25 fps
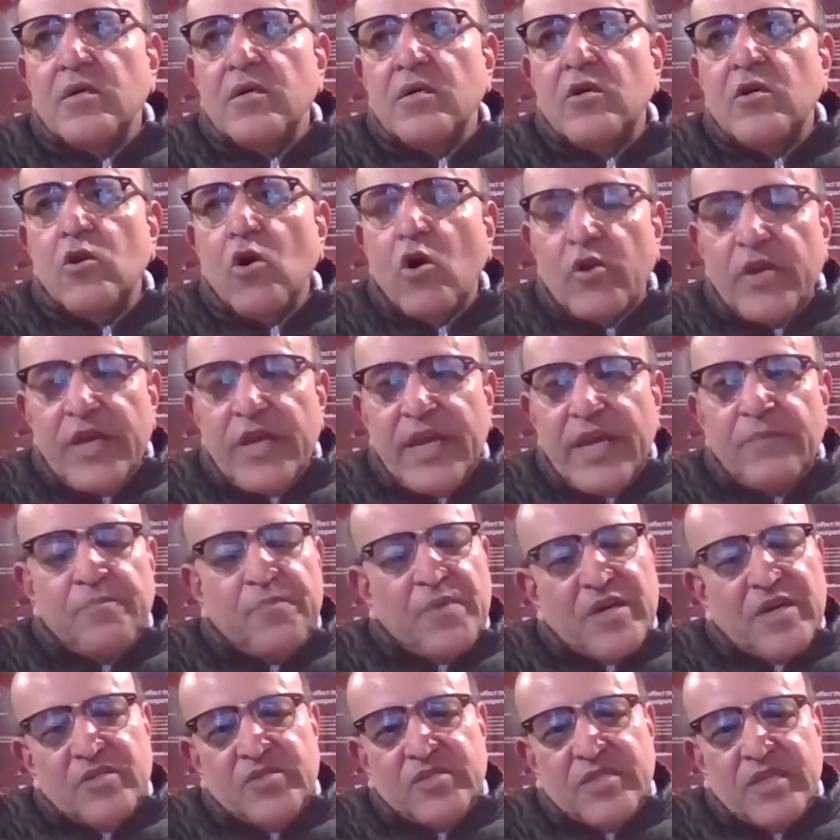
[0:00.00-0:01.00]
laureate
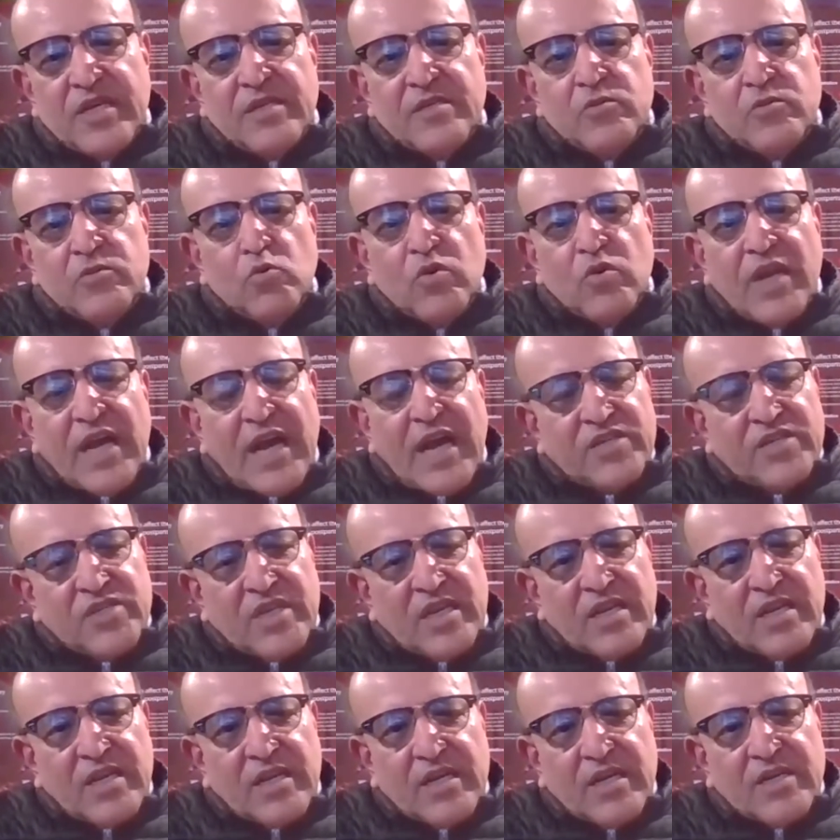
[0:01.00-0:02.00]
person, Durga
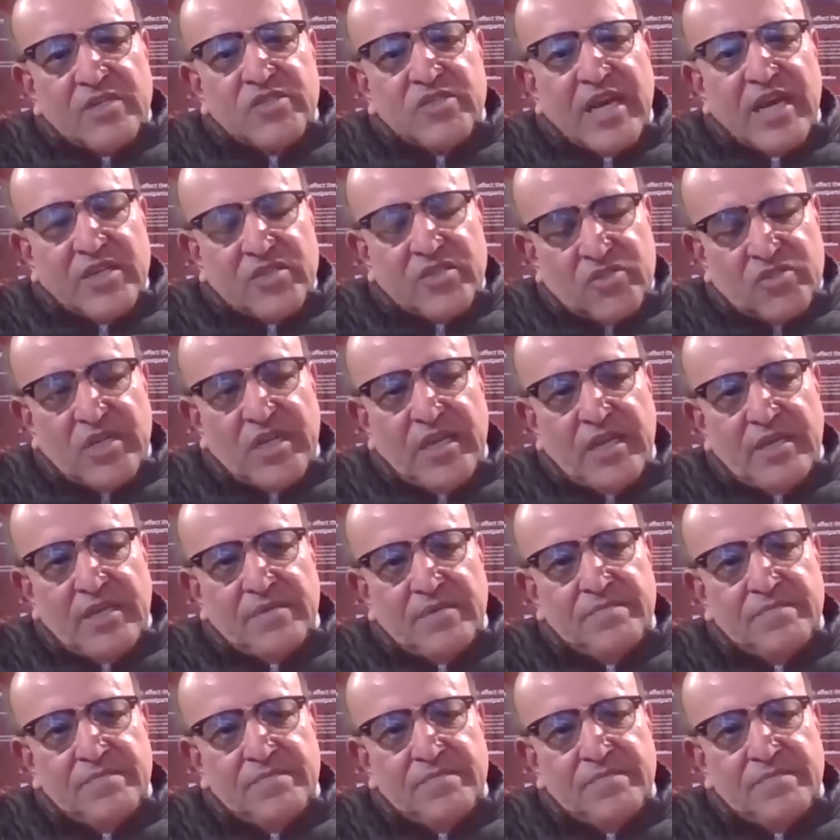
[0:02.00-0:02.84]
Shankar Shastri.